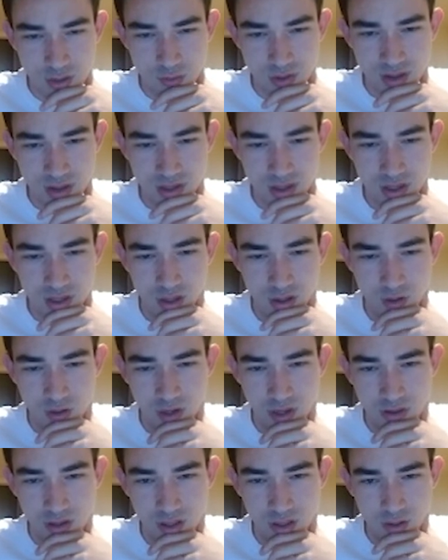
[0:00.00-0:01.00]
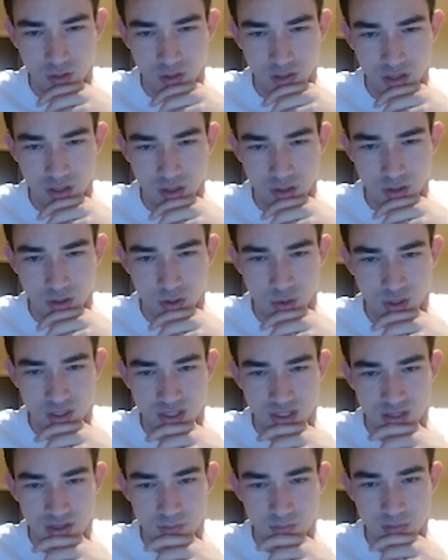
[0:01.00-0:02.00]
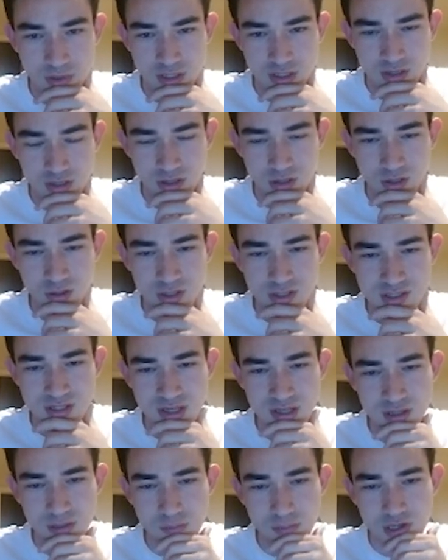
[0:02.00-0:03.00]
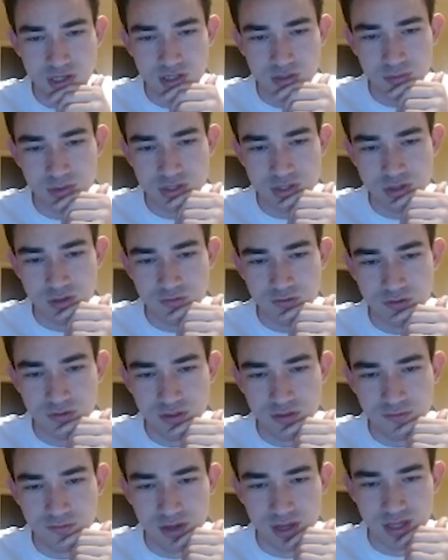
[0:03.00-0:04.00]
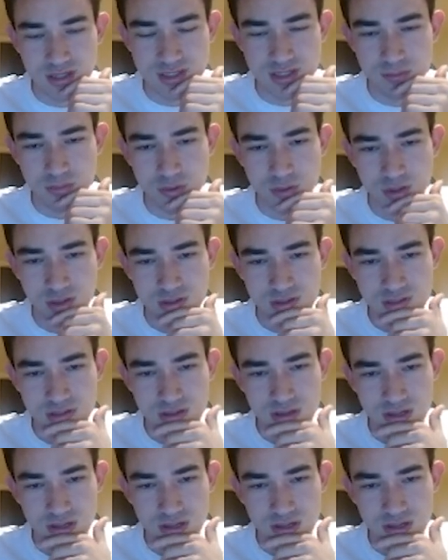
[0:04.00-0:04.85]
here and then go here, or do I take the bishop? You know, let's take the bishop. Let's go for the fancy points.